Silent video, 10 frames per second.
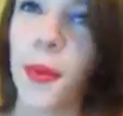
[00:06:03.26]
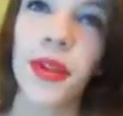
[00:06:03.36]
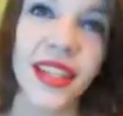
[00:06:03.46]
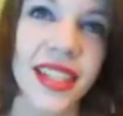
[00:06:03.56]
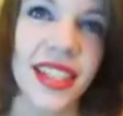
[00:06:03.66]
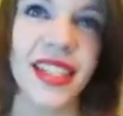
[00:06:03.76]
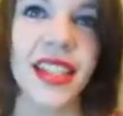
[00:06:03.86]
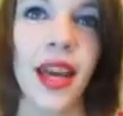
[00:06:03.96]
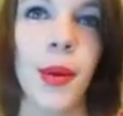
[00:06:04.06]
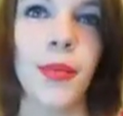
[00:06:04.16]
but I didn't.
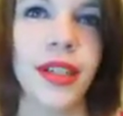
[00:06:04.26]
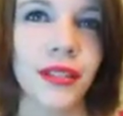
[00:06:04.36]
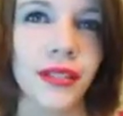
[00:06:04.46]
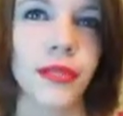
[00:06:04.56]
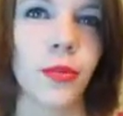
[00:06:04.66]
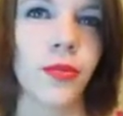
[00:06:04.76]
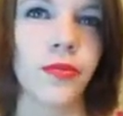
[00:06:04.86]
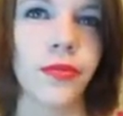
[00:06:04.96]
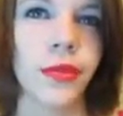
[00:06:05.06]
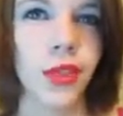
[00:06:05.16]
But
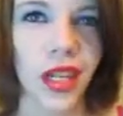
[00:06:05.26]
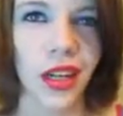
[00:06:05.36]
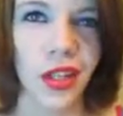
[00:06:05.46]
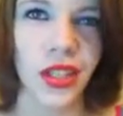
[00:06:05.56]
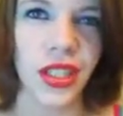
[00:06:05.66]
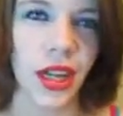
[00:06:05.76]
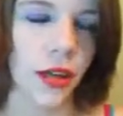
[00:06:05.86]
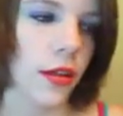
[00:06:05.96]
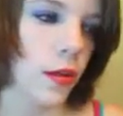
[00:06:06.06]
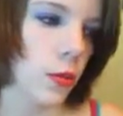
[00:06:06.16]
you can
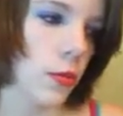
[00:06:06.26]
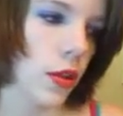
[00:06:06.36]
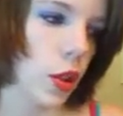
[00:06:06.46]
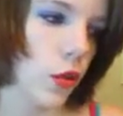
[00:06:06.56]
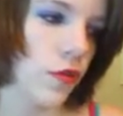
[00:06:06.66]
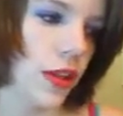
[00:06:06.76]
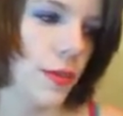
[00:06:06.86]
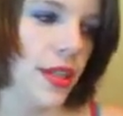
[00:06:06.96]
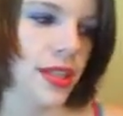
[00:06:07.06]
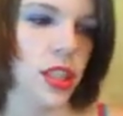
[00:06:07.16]
understand what no feet
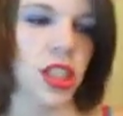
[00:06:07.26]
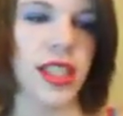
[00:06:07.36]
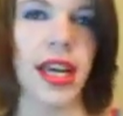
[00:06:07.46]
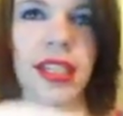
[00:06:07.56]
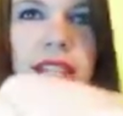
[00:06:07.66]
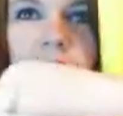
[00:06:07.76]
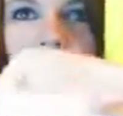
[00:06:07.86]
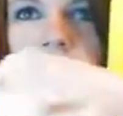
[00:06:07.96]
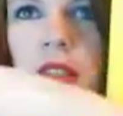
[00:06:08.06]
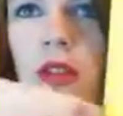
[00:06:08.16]
means. It just has
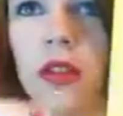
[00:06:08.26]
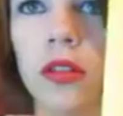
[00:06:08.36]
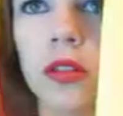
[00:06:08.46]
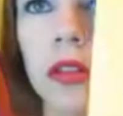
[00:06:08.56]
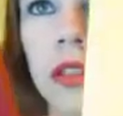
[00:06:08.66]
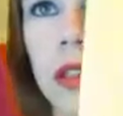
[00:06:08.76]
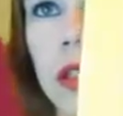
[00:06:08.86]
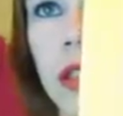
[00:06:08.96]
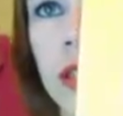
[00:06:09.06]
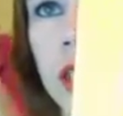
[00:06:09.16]
that little,
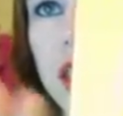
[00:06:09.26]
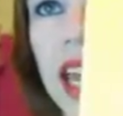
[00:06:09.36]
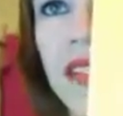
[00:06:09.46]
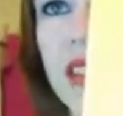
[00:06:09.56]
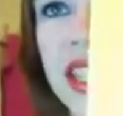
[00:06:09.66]
doesn't have